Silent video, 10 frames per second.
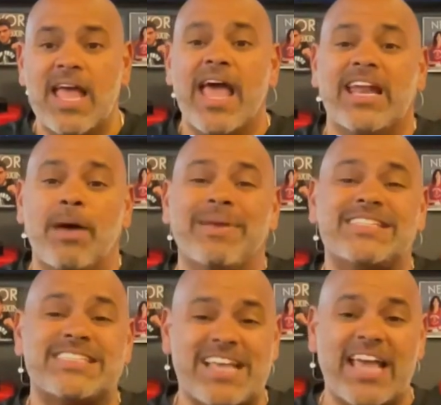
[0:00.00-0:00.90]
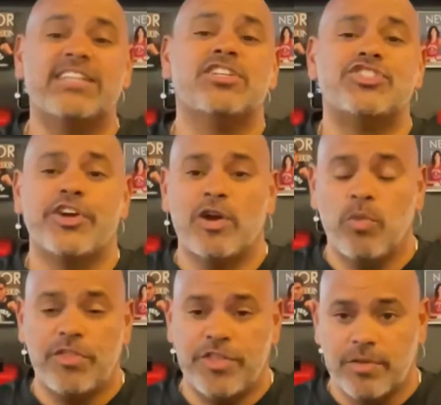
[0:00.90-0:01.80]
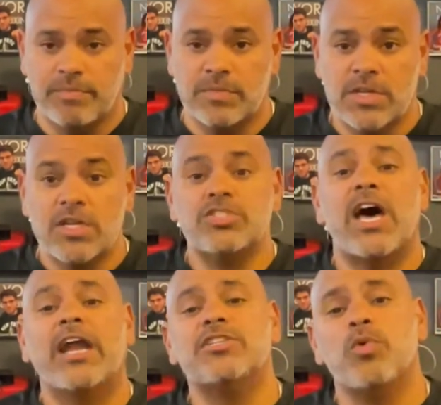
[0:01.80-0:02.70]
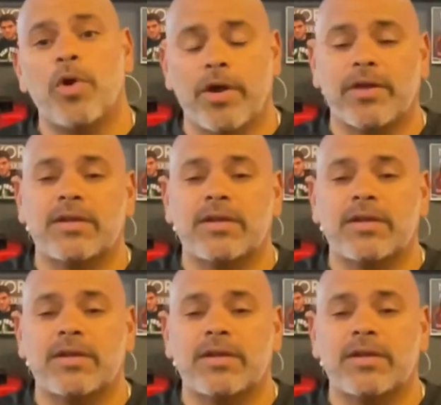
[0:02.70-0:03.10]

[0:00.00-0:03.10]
and I'm excited to share it with you. So how does it work?